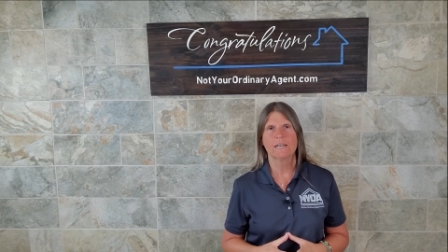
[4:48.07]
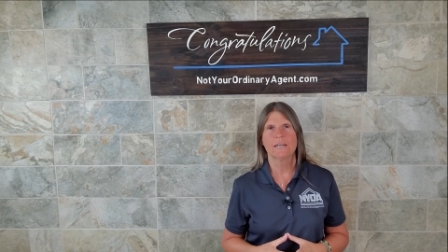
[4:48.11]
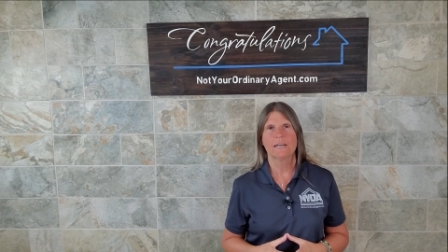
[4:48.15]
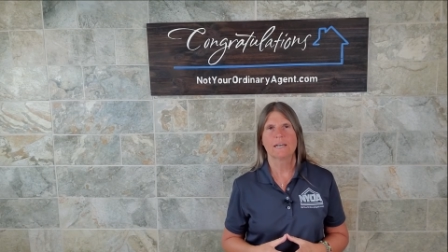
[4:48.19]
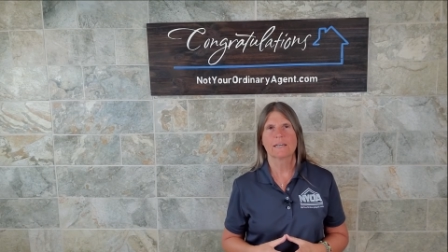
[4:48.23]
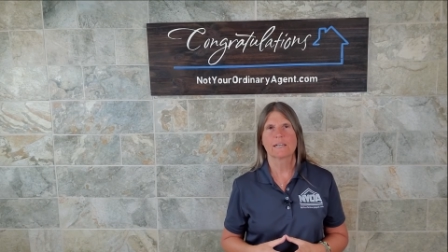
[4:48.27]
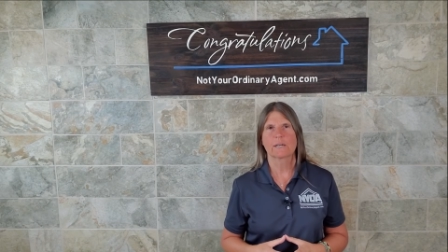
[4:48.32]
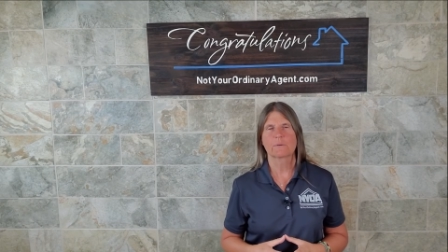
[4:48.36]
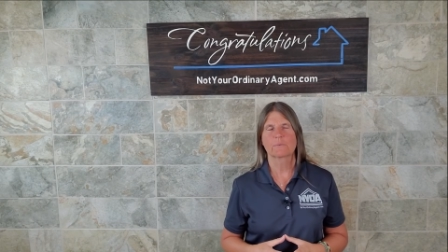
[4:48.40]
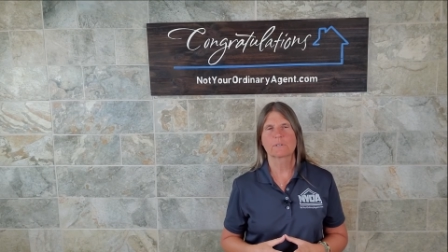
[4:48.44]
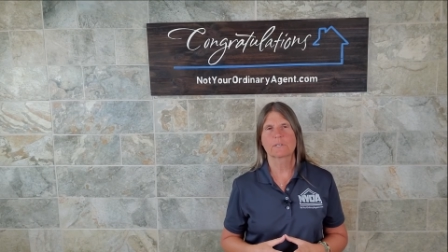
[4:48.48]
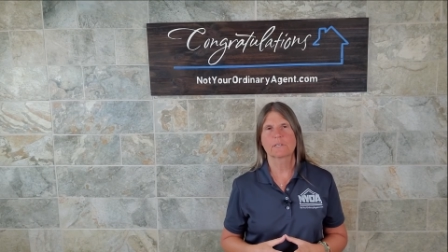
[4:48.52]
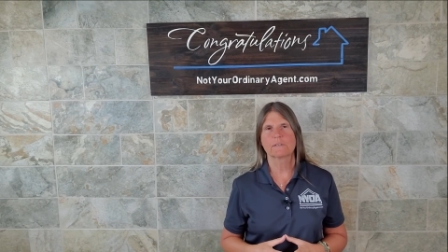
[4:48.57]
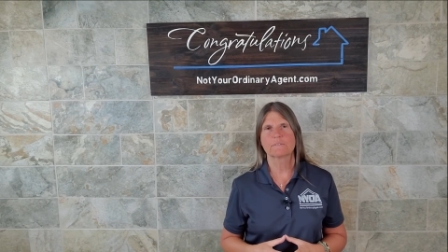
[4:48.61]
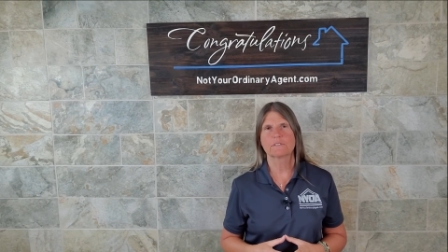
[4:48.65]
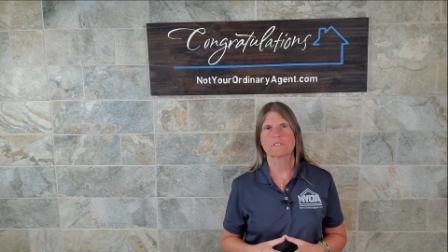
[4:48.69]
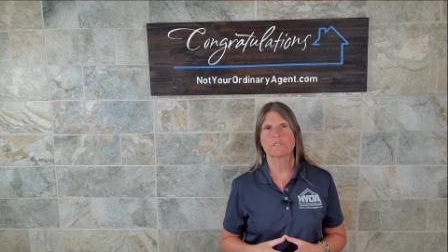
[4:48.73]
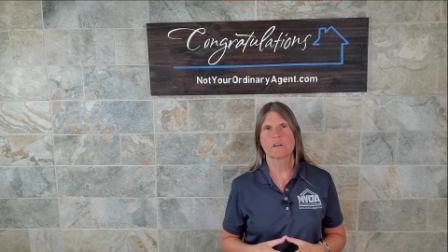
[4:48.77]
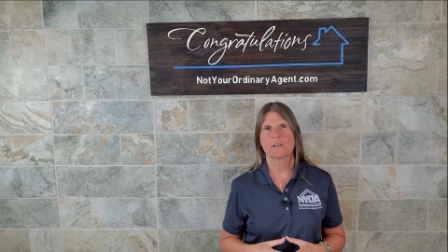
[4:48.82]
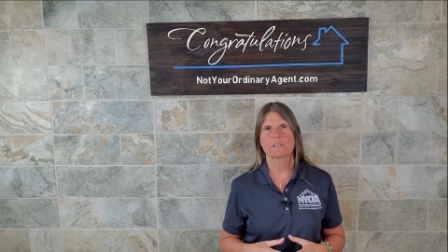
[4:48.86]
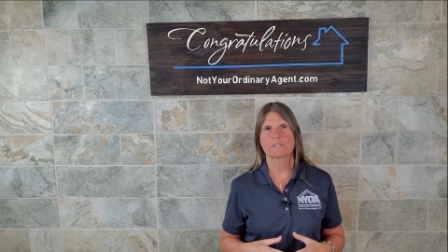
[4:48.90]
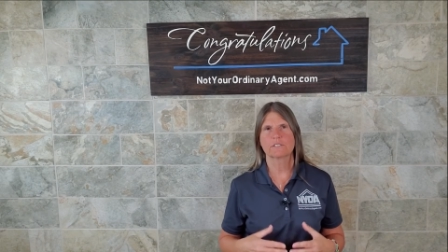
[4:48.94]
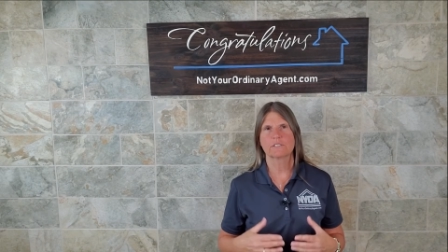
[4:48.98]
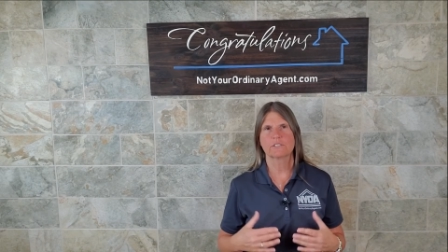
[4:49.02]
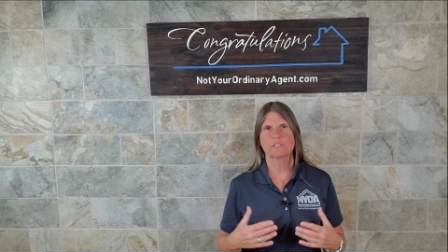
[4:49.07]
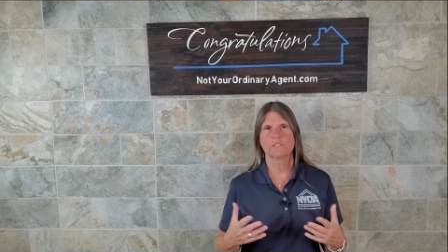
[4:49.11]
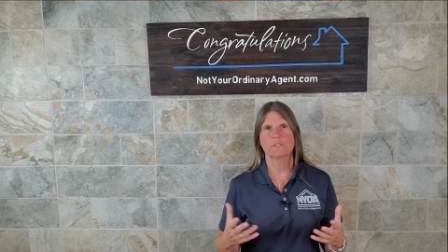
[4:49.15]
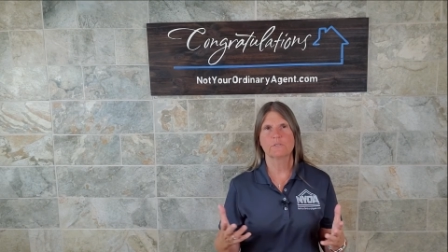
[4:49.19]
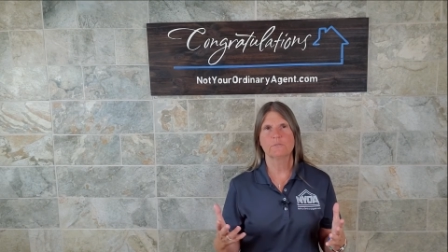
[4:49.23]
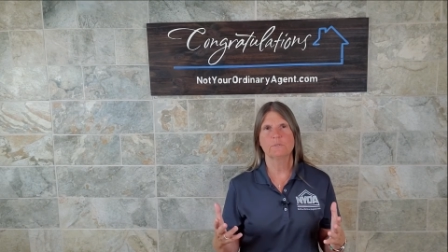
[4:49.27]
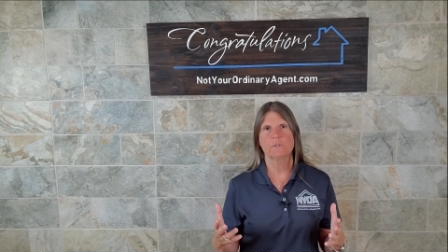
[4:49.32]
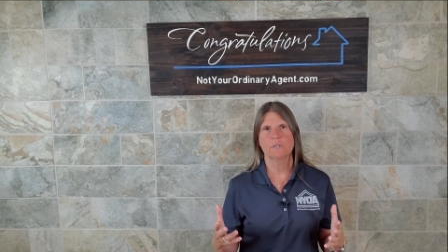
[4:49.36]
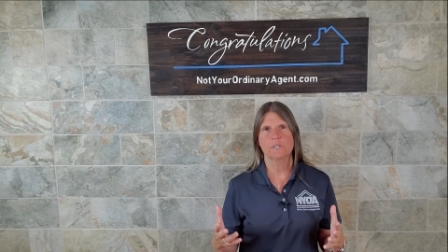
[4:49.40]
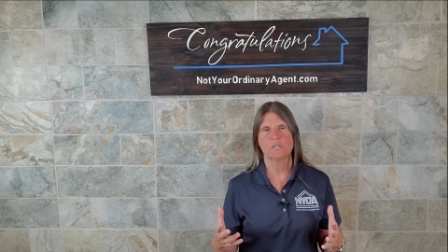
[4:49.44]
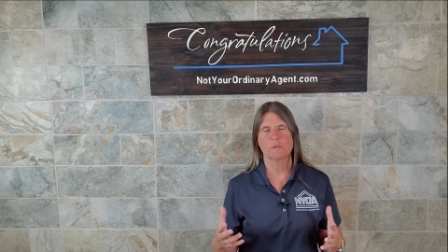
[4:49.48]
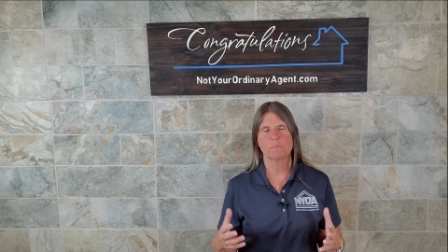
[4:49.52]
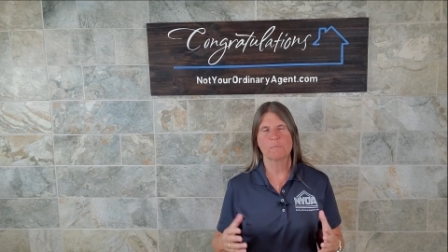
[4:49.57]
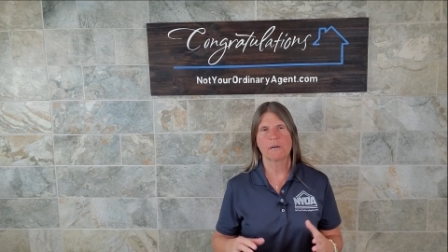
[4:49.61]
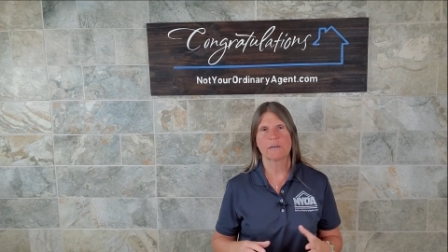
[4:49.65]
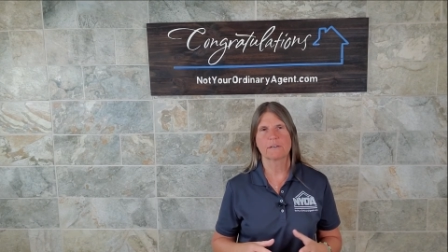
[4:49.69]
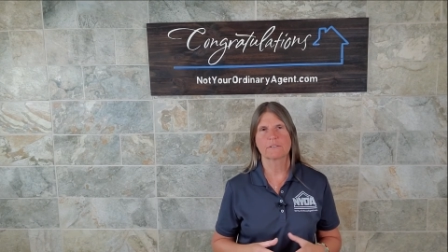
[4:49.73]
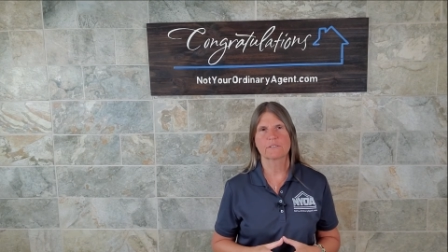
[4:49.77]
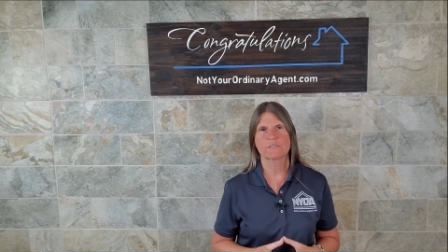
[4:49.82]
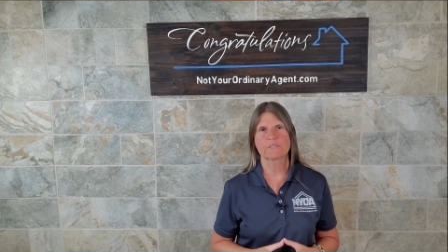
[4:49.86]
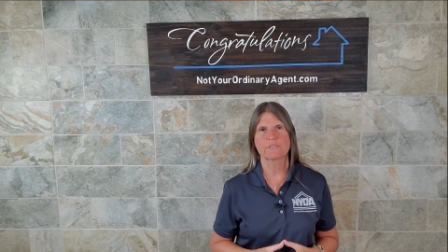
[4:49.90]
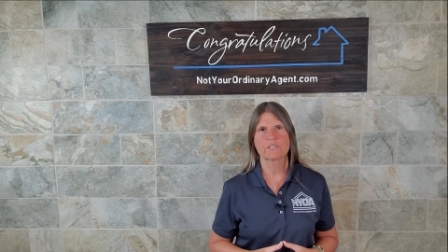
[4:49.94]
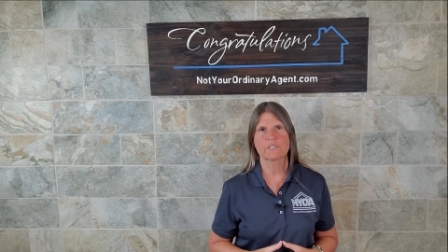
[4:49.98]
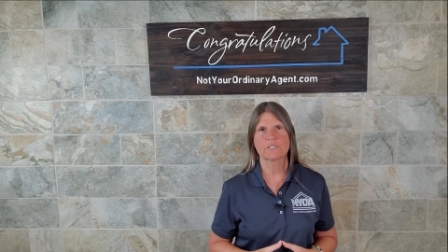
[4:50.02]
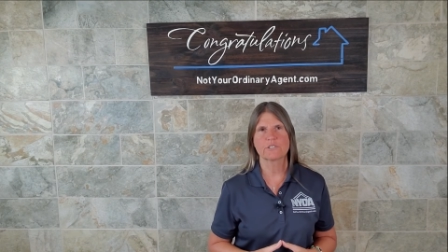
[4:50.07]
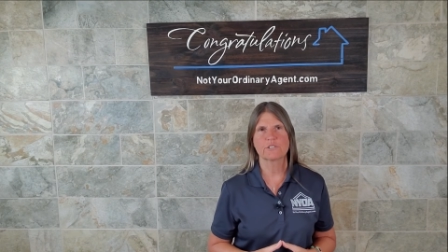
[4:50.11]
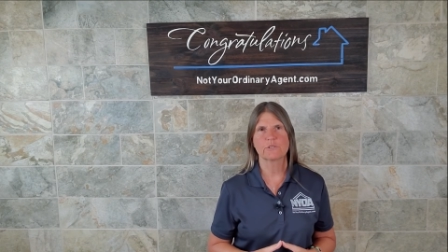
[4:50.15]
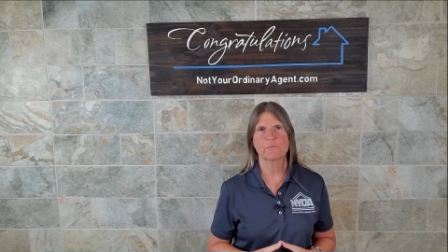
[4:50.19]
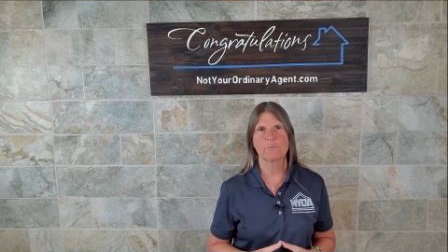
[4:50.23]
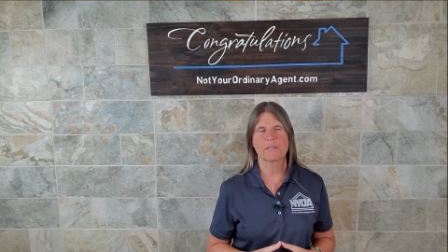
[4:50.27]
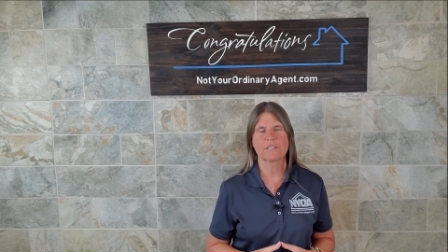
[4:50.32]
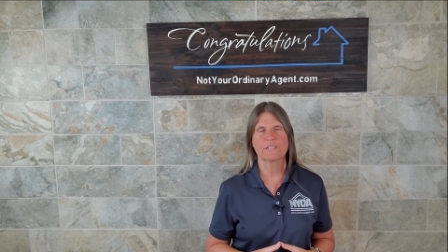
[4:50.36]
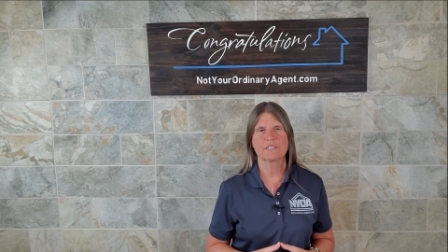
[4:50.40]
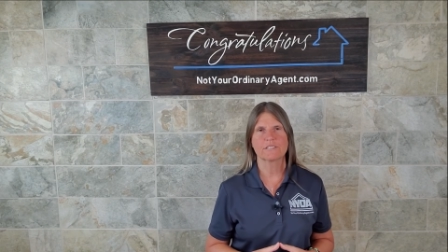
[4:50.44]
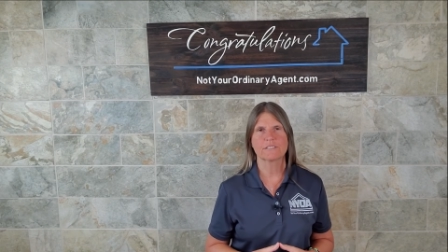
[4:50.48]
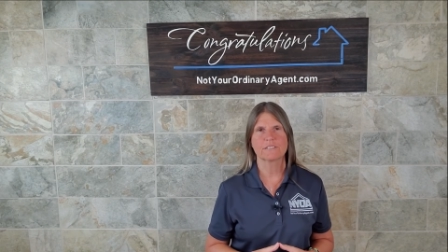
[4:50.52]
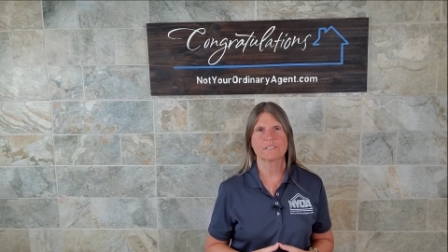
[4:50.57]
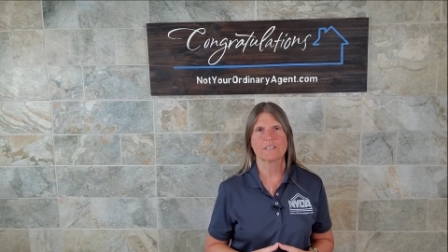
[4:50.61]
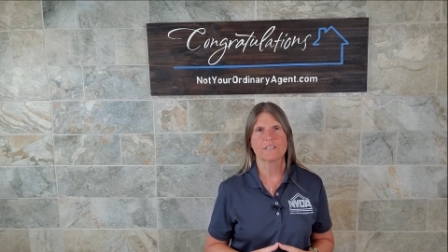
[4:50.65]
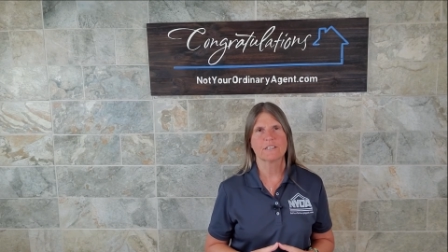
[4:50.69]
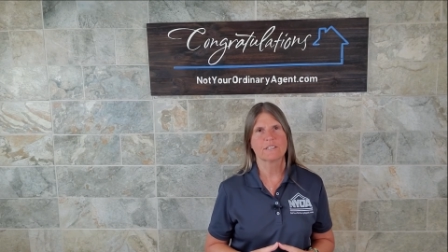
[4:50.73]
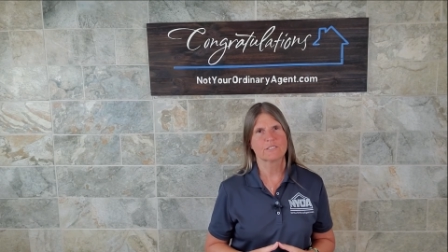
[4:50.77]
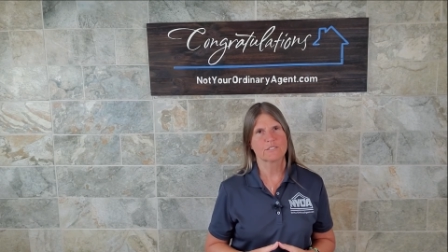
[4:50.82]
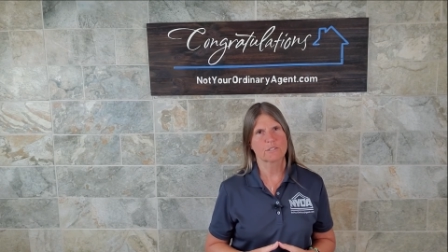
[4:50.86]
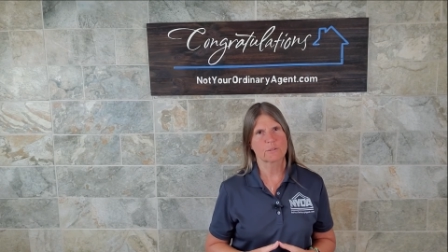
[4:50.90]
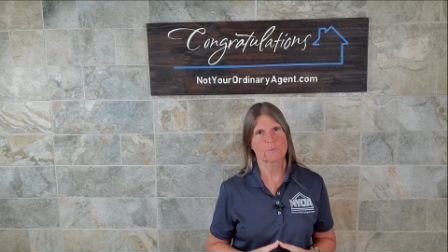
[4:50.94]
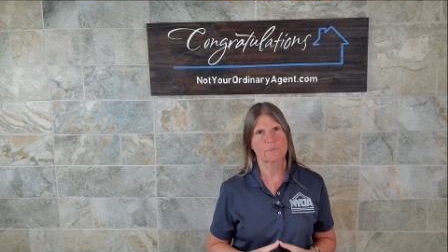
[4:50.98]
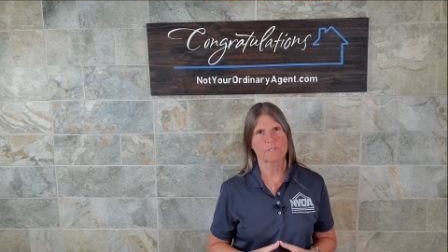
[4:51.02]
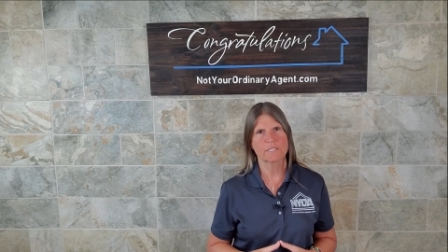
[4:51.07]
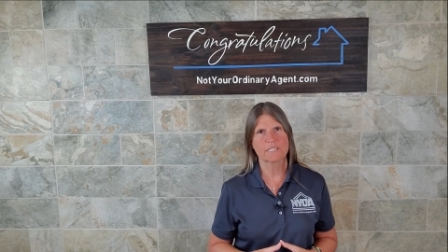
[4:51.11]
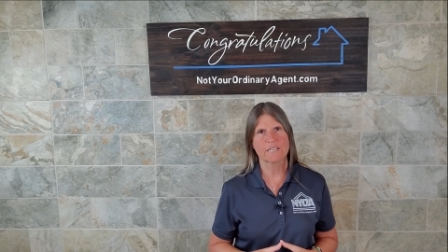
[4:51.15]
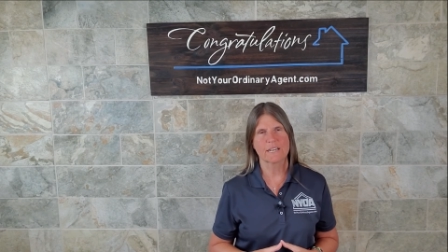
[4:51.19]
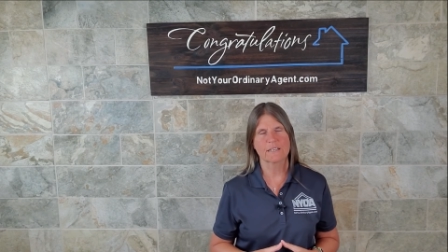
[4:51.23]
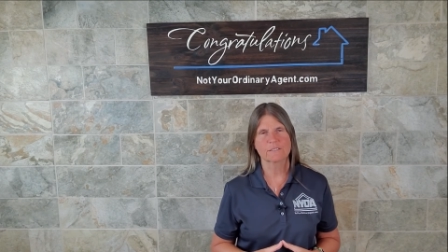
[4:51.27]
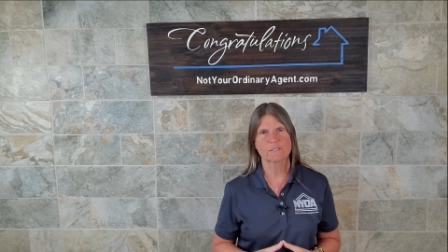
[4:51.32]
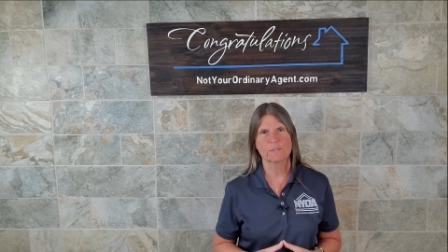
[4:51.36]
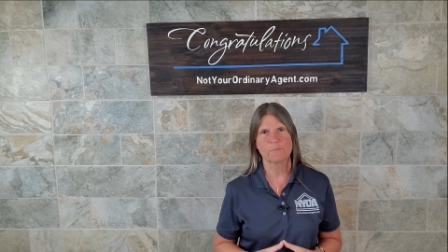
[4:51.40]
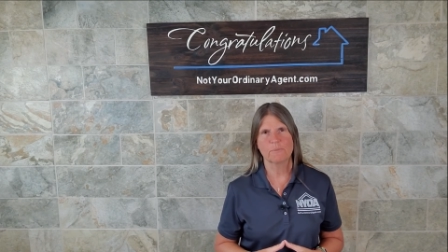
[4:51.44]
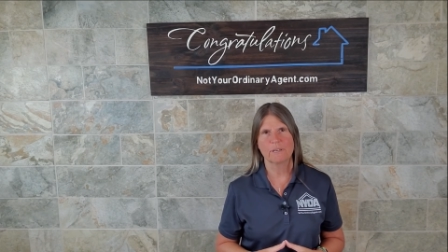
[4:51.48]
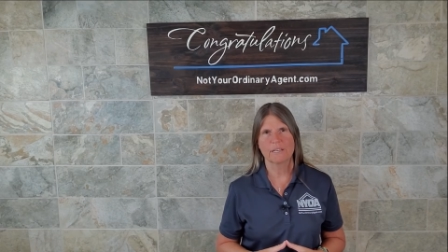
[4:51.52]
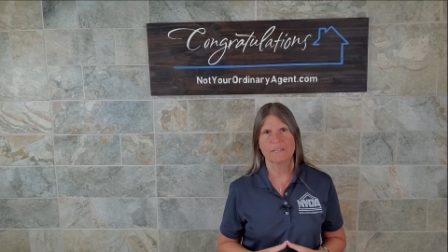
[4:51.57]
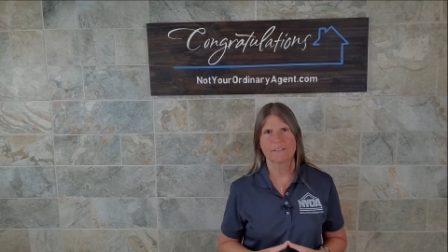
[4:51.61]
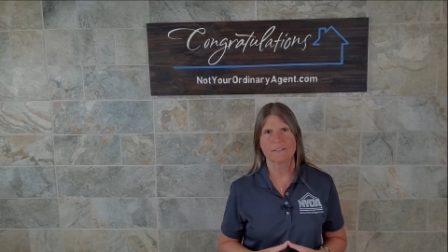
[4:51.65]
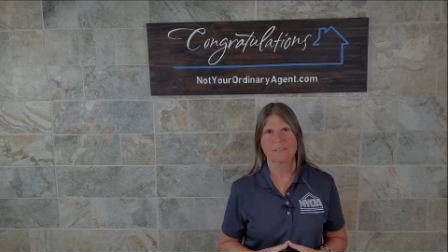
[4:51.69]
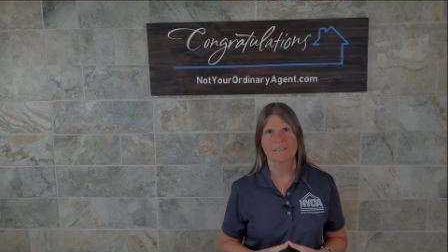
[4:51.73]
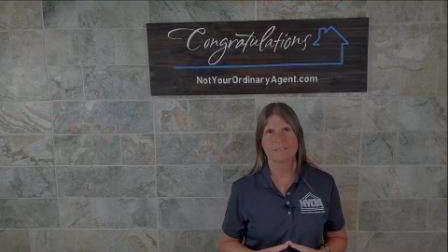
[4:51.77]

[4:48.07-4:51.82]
and I would love to talk to you about your situation. So reach out to me.